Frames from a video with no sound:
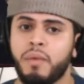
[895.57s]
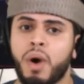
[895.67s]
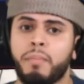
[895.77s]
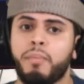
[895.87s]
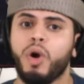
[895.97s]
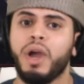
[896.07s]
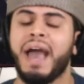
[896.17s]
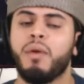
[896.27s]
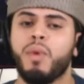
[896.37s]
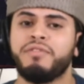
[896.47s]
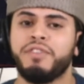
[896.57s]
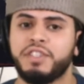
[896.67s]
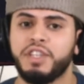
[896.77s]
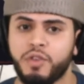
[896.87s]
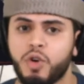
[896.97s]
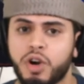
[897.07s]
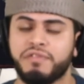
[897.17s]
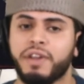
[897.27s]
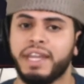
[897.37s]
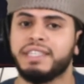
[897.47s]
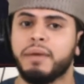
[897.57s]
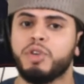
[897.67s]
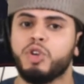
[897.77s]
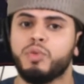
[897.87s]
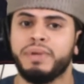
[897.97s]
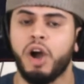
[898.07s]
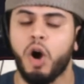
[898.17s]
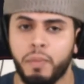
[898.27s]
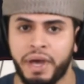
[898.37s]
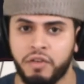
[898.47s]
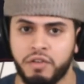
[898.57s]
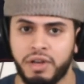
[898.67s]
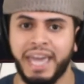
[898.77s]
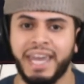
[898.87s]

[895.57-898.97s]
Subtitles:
at one point at 154 for the WBO belt.